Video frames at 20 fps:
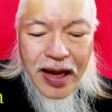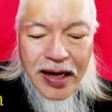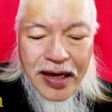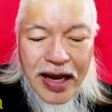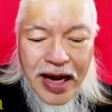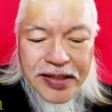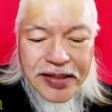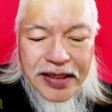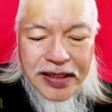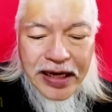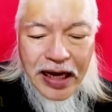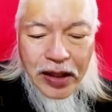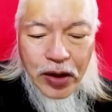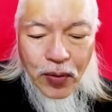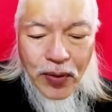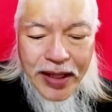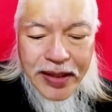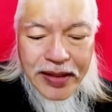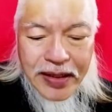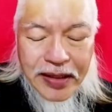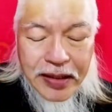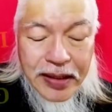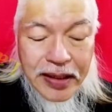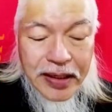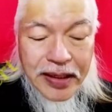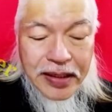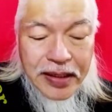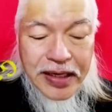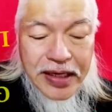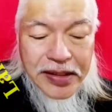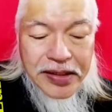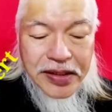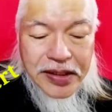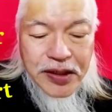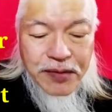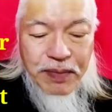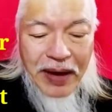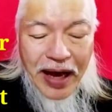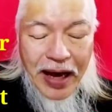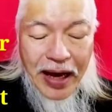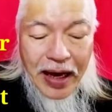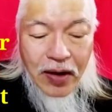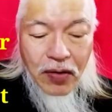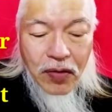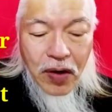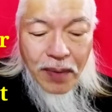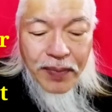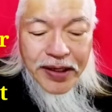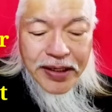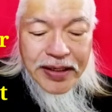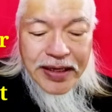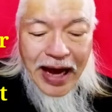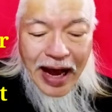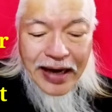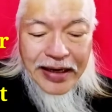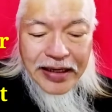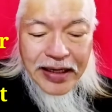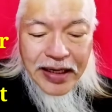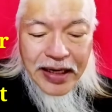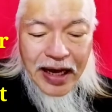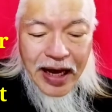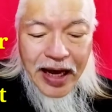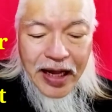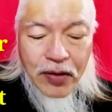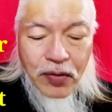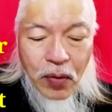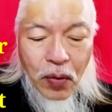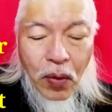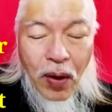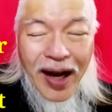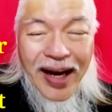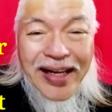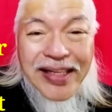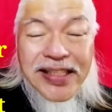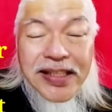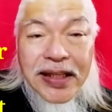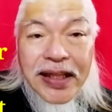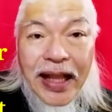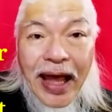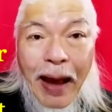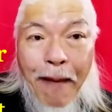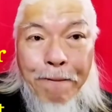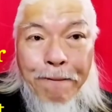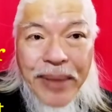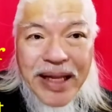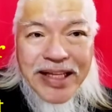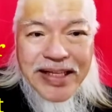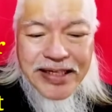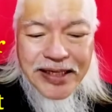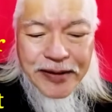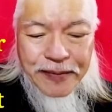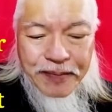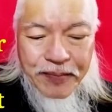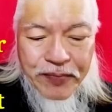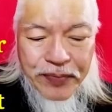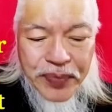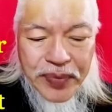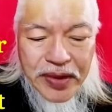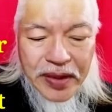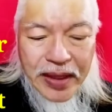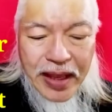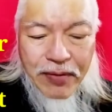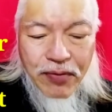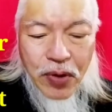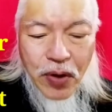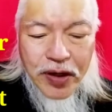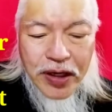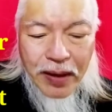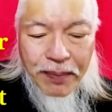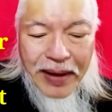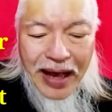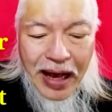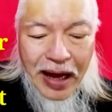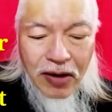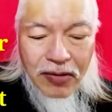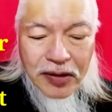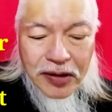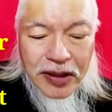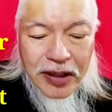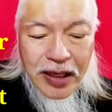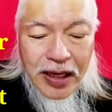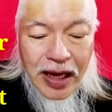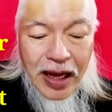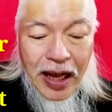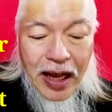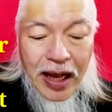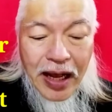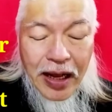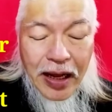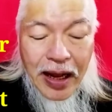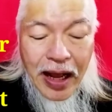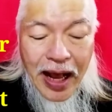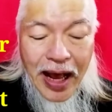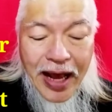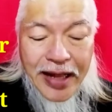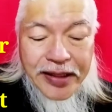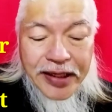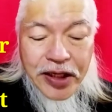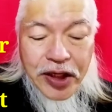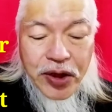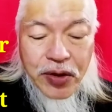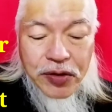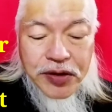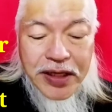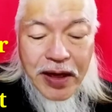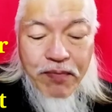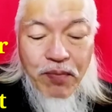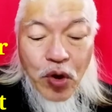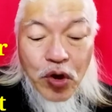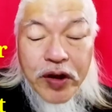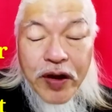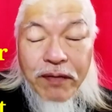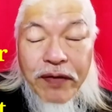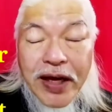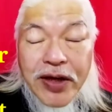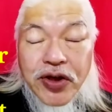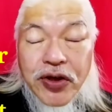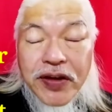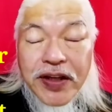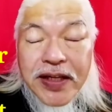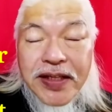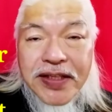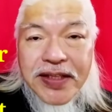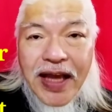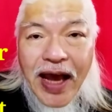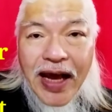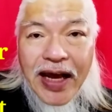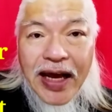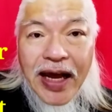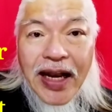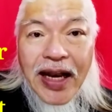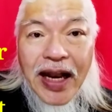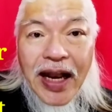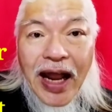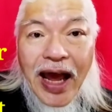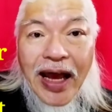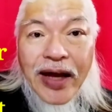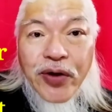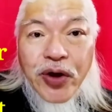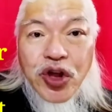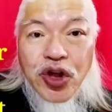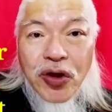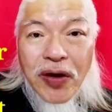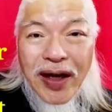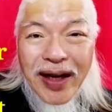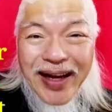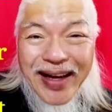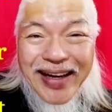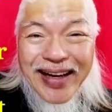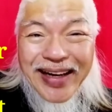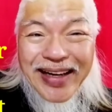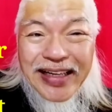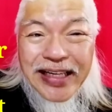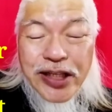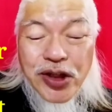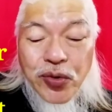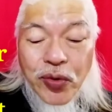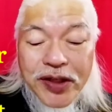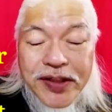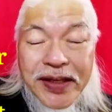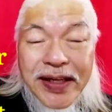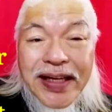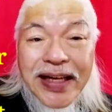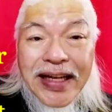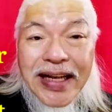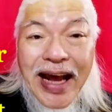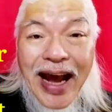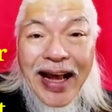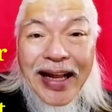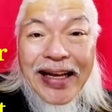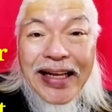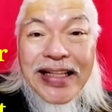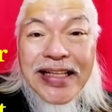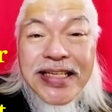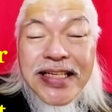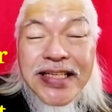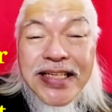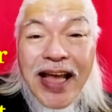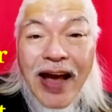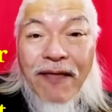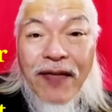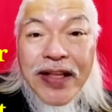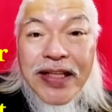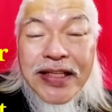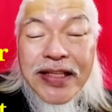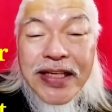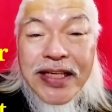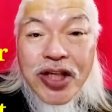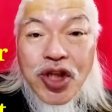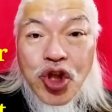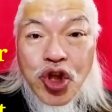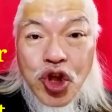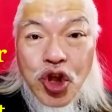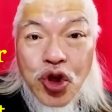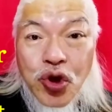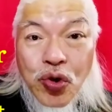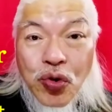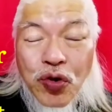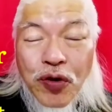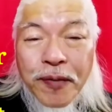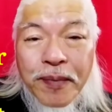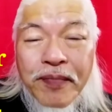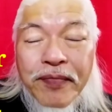There's another one. This is by Robert Gardner and Wallace Lambert. They wrote about attitudes and motivation in second language learning. This was in 1972.